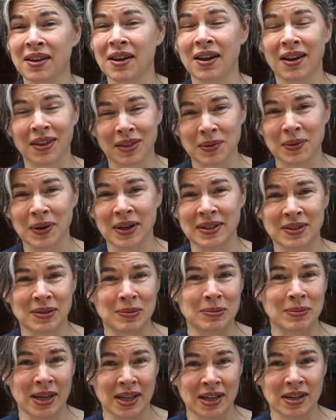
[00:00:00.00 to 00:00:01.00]
Otherwise, you
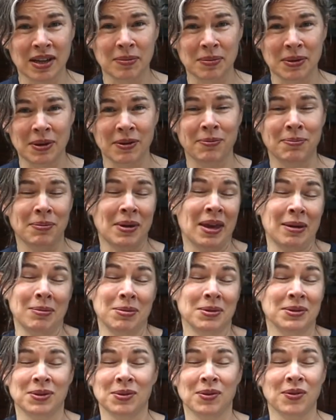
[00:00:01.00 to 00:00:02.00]
may not be
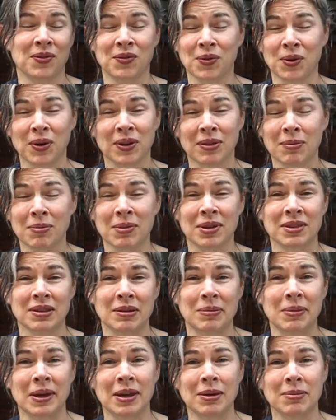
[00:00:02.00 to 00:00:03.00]
able to afford the monthly
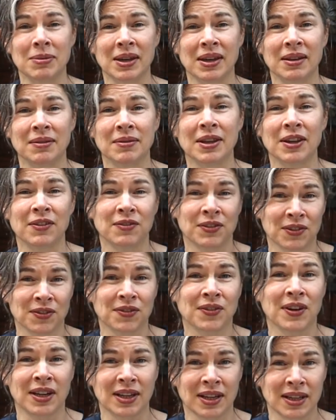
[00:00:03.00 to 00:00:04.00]
payment if you're
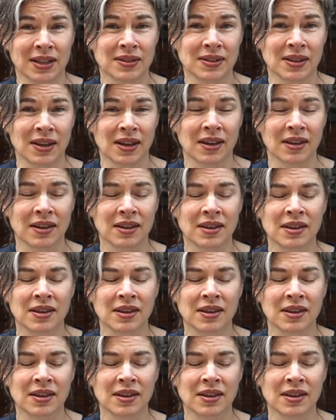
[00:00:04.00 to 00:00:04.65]
financing.